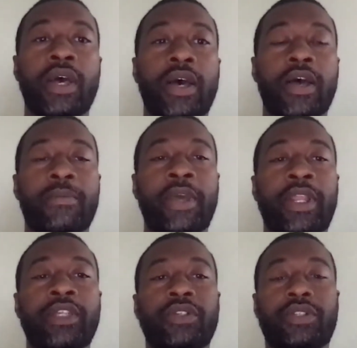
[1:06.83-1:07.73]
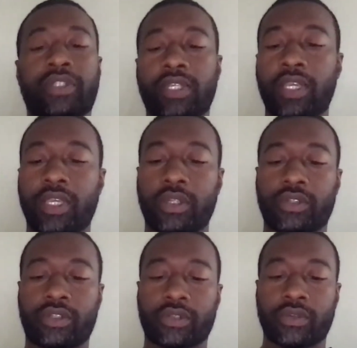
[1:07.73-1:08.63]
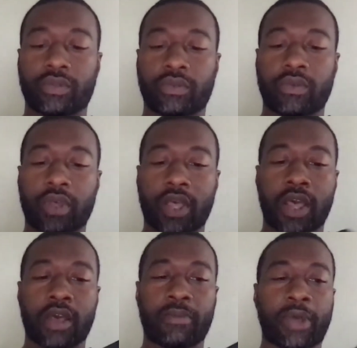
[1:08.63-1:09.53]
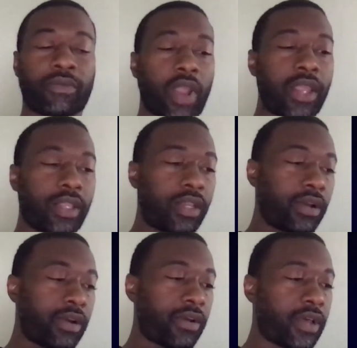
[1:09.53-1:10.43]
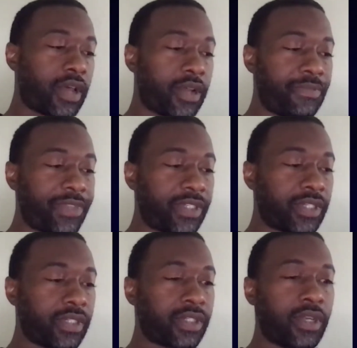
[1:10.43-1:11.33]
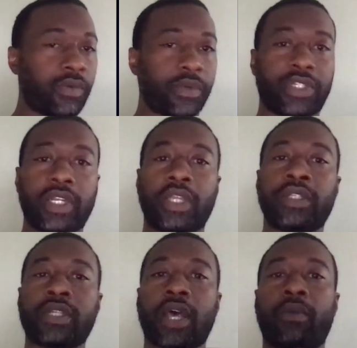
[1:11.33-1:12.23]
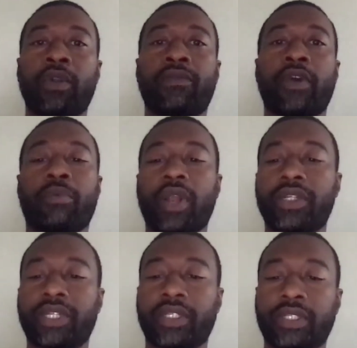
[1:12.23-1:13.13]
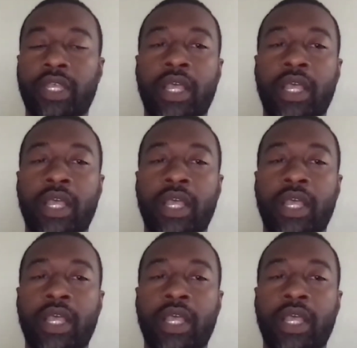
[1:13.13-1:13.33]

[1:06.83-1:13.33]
And as you'll see to my right here, we're sitting inside one of our projects,